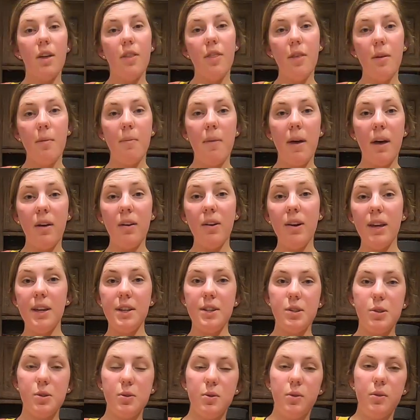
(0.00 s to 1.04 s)
The milk
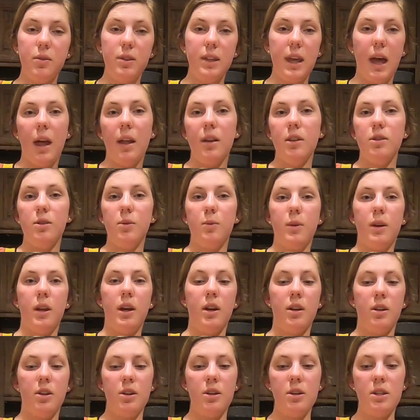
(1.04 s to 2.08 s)
is cooled down to
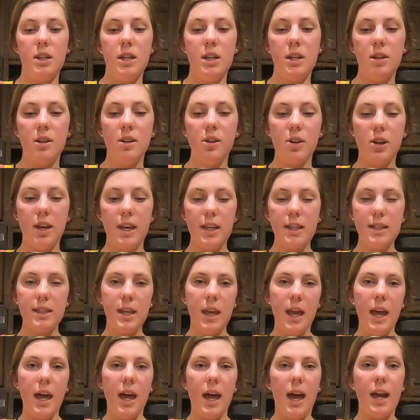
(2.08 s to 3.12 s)
110 degrees.
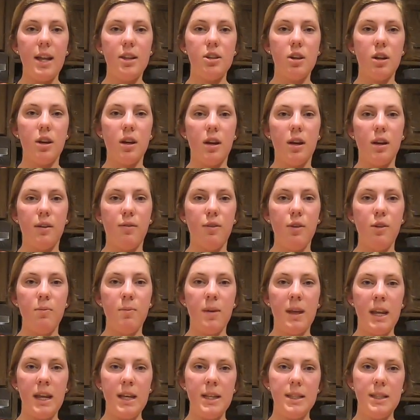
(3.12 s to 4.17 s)
It took a few
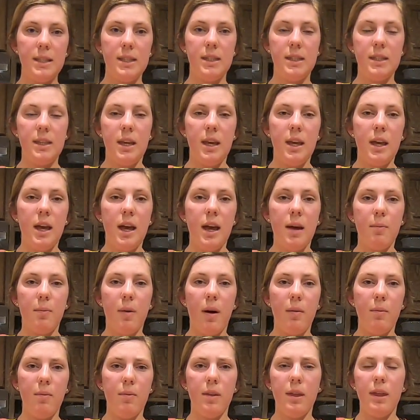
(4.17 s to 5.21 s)
minutes,
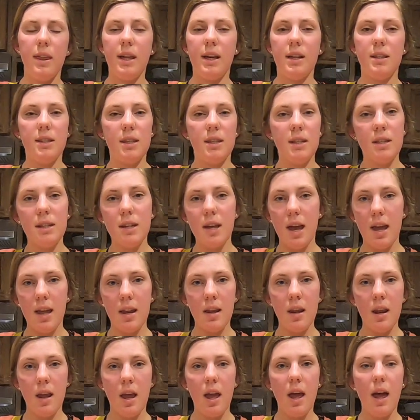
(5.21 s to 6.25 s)
probably less than
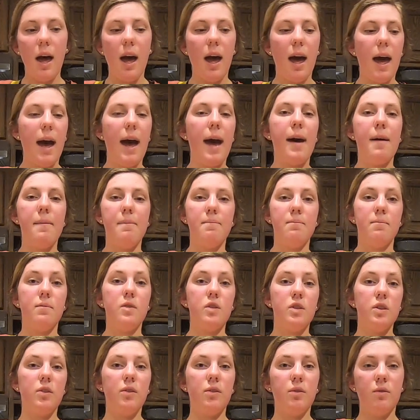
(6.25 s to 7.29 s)
10.
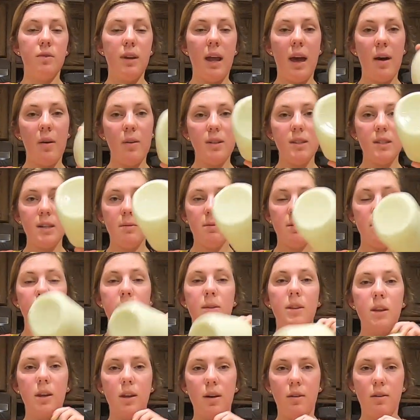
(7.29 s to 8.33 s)
So now it's time to put
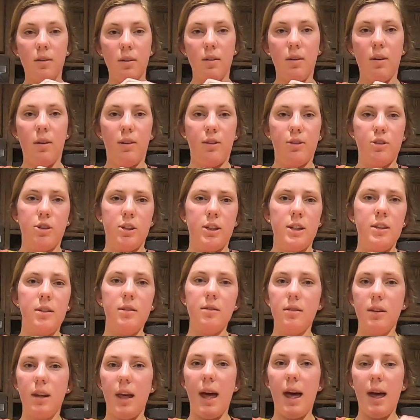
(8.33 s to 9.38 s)
the yogurt culture in.
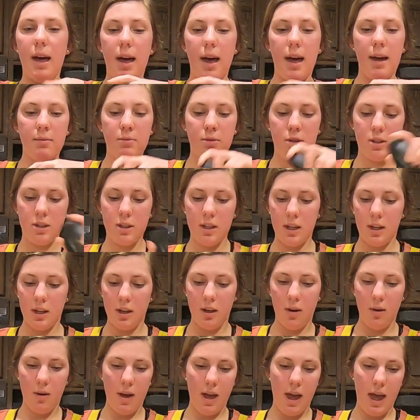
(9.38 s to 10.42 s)
I'm just gonna
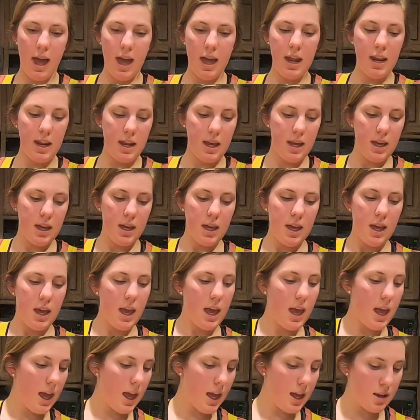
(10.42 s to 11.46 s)
go ahead
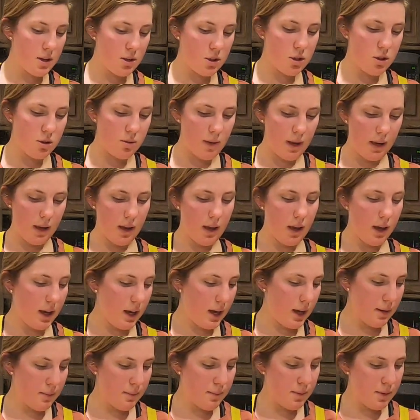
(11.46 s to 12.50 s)
and do a
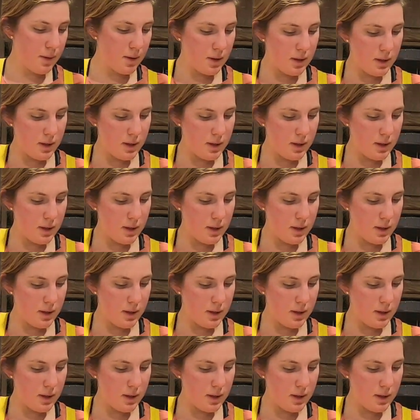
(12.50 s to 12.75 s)
cup,